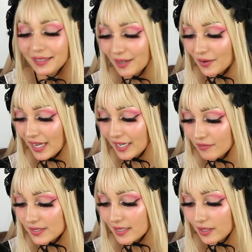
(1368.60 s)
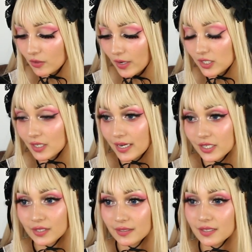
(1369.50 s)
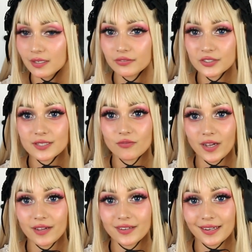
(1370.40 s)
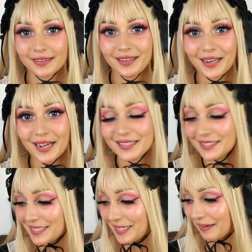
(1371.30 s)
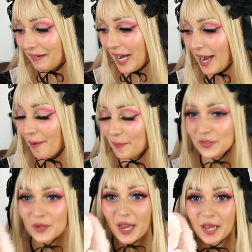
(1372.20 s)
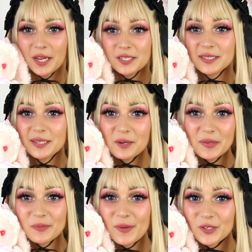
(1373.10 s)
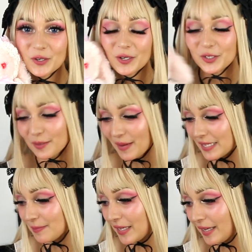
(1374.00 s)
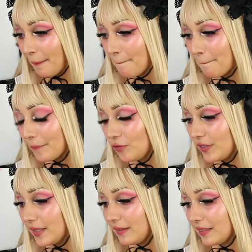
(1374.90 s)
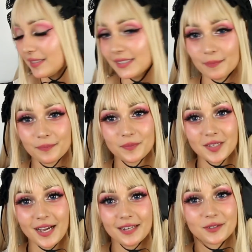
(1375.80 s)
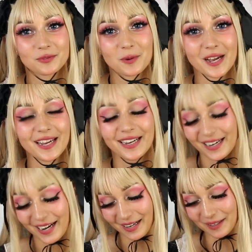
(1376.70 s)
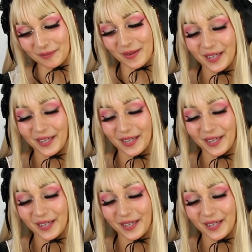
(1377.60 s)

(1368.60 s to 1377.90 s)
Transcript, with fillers: you know, kind of as a congratulations for surviving last year. Um, so yeah, she's a little bit special because she makes me feel some kind of way. Um,